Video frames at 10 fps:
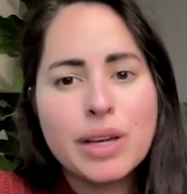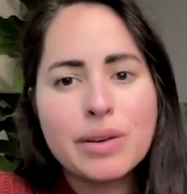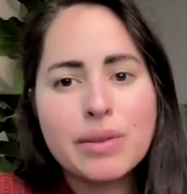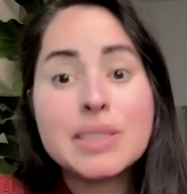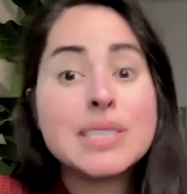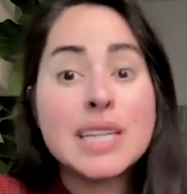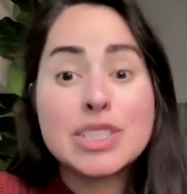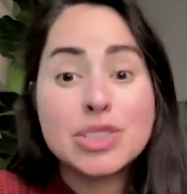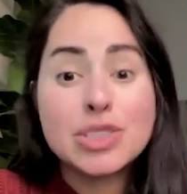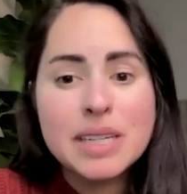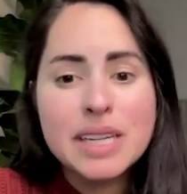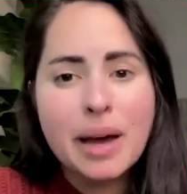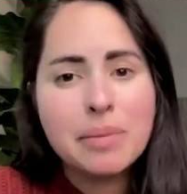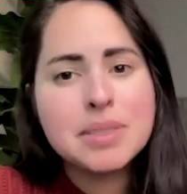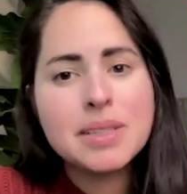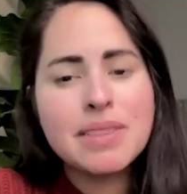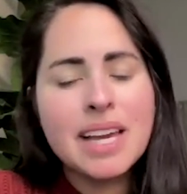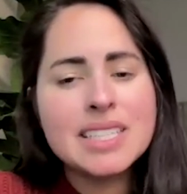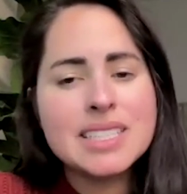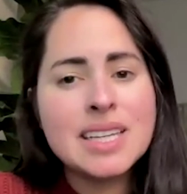you and send you recaps of
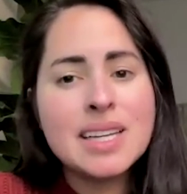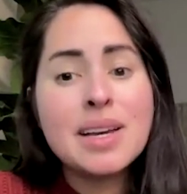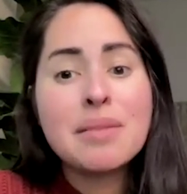things.